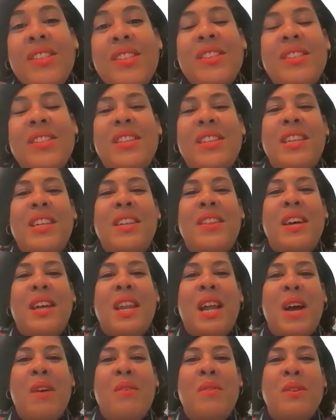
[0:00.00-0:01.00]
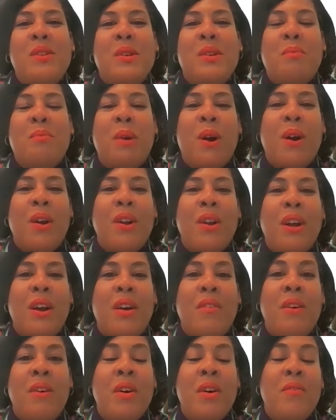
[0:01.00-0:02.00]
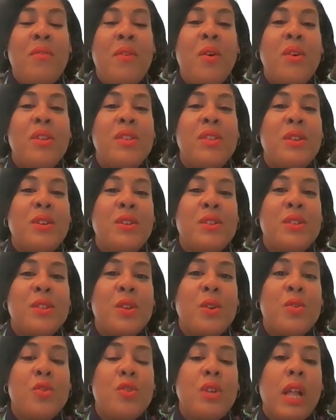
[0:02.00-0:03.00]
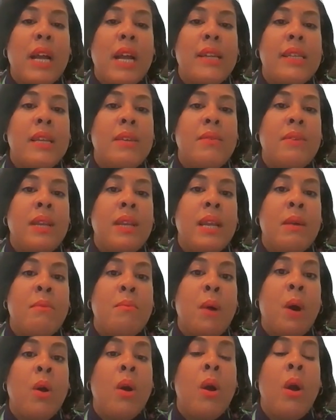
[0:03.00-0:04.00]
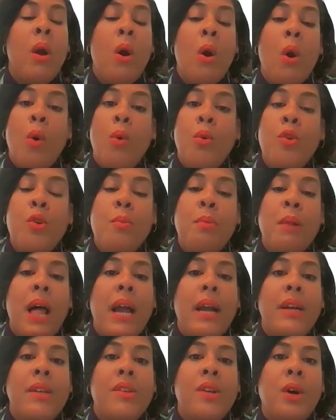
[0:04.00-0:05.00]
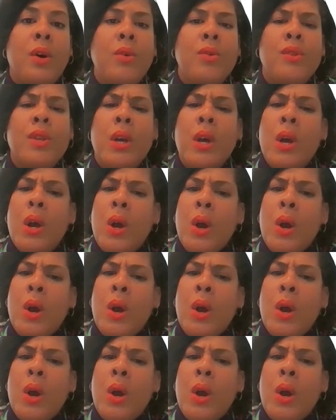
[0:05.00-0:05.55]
recent study that I was a part of focused on social activity among older Black adults